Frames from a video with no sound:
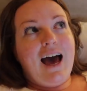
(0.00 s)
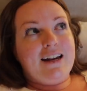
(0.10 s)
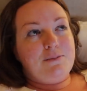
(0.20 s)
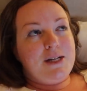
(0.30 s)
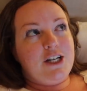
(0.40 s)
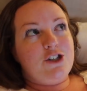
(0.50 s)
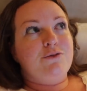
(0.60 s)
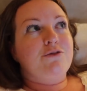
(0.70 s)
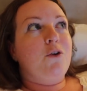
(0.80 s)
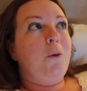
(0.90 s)

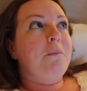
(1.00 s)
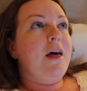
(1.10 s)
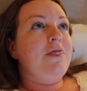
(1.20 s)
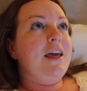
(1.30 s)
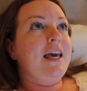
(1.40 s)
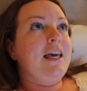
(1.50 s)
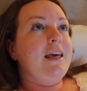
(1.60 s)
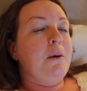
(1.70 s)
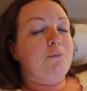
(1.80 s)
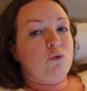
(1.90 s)
adaptation from
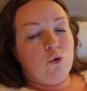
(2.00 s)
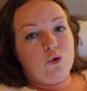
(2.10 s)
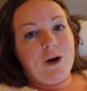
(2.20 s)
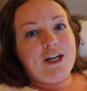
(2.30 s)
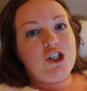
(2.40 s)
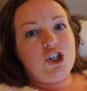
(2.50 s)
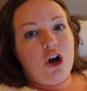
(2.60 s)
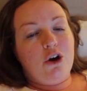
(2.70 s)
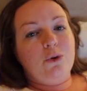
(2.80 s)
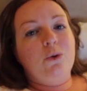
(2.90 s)
the Broadway
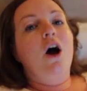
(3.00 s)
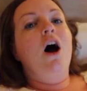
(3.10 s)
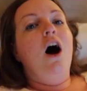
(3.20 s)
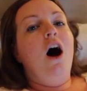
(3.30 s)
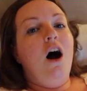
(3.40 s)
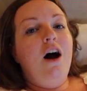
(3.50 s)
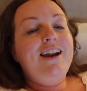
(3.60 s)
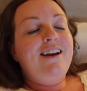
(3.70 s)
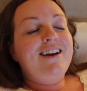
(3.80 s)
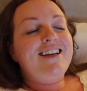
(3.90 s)
show,
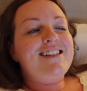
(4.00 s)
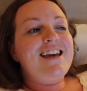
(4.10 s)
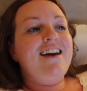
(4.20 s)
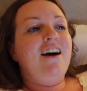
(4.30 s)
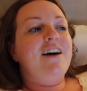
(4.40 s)
I liked it.